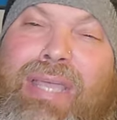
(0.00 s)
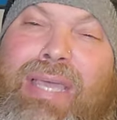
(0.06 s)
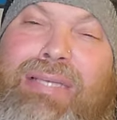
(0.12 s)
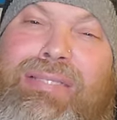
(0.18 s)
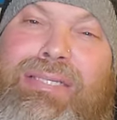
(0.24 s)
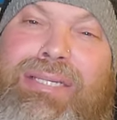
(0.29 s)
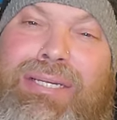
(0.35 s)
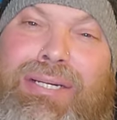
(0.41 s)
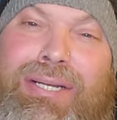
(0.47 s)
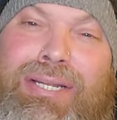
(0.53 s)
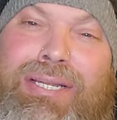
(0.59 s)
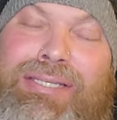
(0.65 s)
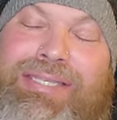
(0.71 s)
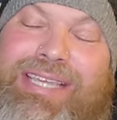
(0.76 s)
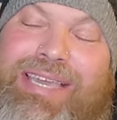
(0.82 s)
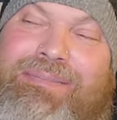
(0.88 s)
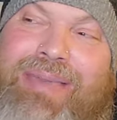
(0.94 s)
As an
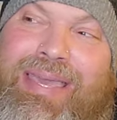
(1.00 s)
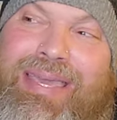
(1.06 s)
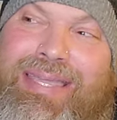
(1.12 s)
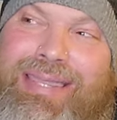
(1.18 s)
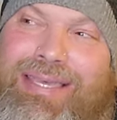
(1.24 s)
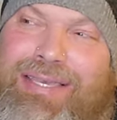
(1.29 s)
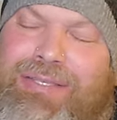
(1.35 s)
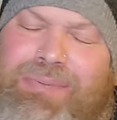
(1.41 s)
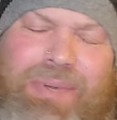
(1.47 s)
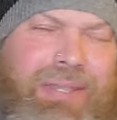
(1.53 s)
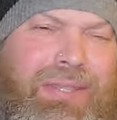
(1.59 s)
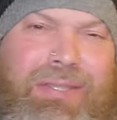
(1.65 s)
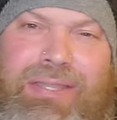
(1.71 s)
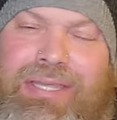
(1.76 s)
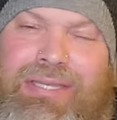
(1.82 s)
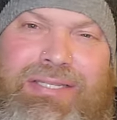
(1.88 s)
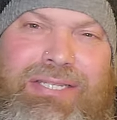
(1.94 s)
artist, I make things
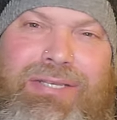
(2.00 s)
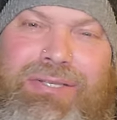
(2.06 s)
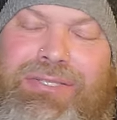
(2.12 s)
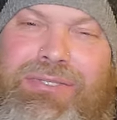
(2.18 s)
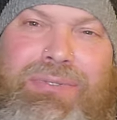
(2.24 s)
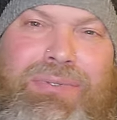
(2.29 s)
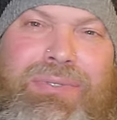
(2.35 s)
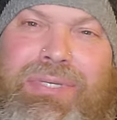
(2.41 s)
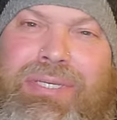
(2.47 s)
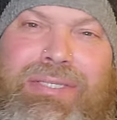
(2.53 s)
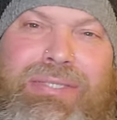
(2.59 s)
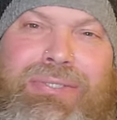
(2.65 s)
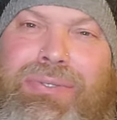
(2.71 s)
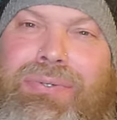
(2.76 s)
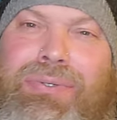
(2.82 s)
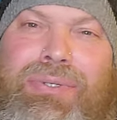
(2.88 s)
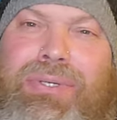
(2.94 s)
rather than tell
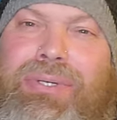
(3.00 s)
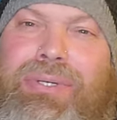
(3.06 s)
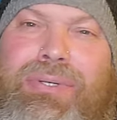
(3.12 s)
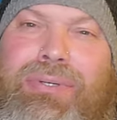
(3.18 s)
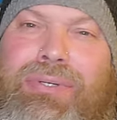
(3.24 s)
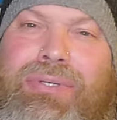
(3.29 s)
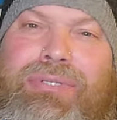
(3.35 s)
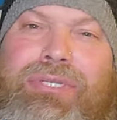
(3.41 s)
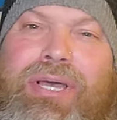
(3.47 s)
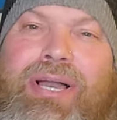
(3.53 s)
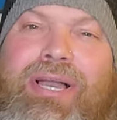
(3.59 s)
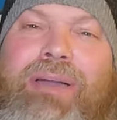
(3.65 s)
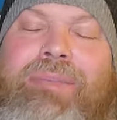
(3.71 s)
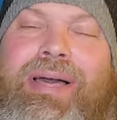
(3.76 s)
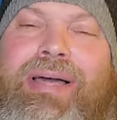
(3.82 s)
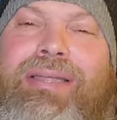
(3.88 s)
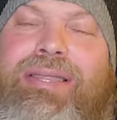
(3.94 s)
stories or, or
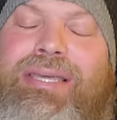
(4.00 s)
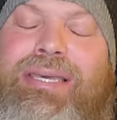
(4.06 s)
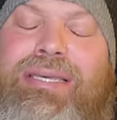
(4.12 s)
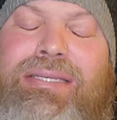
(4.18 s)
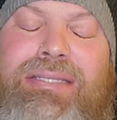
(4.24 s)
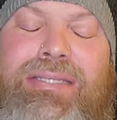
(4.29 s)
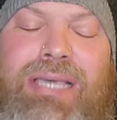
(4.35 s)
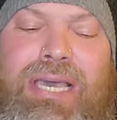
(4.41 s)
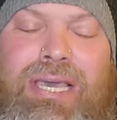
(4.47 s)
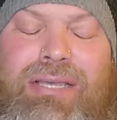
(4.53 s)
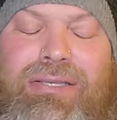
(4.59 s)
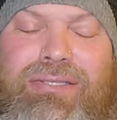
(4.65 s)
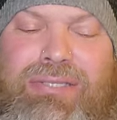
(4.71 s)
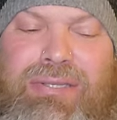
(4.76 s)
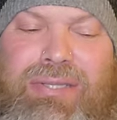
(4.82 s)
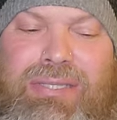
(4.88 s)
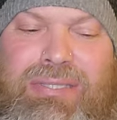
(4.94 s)
talk about things.
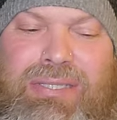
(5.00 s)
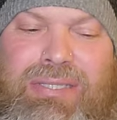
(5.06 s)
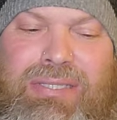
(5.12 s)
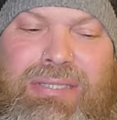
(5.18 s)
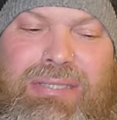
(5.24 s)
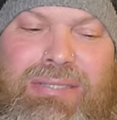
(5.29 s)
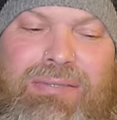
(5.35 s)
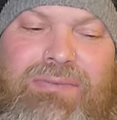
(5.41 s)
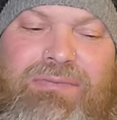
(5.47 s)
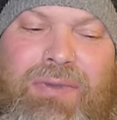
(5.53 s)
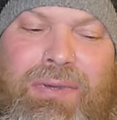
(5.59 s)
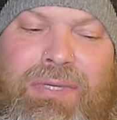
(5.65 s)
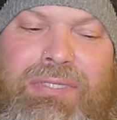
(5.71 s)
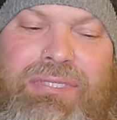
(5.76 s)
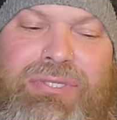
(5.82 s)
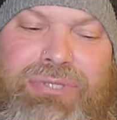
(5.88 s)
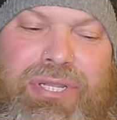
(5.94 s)
So this is
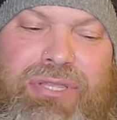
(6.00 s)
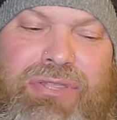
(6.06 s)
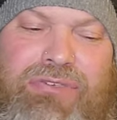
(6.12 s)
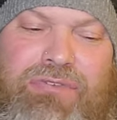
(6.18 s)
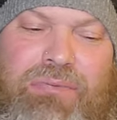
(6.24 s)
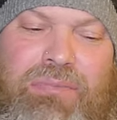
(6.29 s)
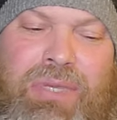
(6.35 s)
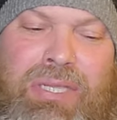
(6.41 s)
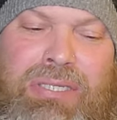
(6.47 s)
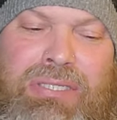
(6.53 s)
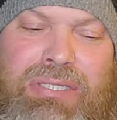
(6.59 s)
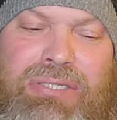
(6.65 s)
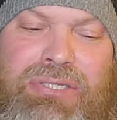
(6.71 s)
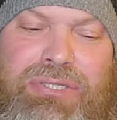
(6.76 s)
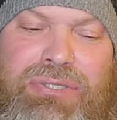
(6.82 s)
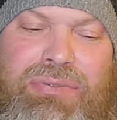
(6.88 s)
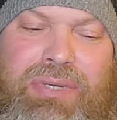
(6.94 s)
very strange for me
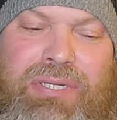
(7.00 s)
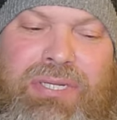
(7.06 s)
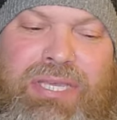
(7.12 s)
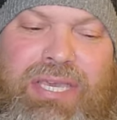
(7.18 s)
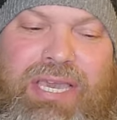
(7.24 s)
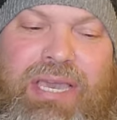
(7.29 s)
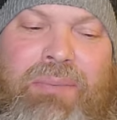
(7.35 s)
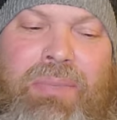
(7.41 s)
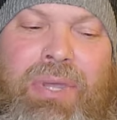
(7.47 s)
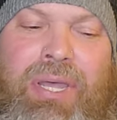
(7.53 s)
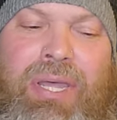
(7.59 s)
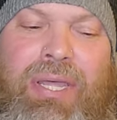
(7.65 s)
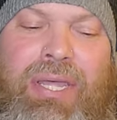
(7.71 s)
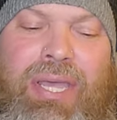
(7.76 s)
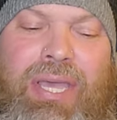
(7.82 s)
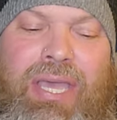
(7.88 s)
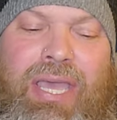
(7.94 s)
to do on
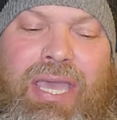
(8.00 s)
camera.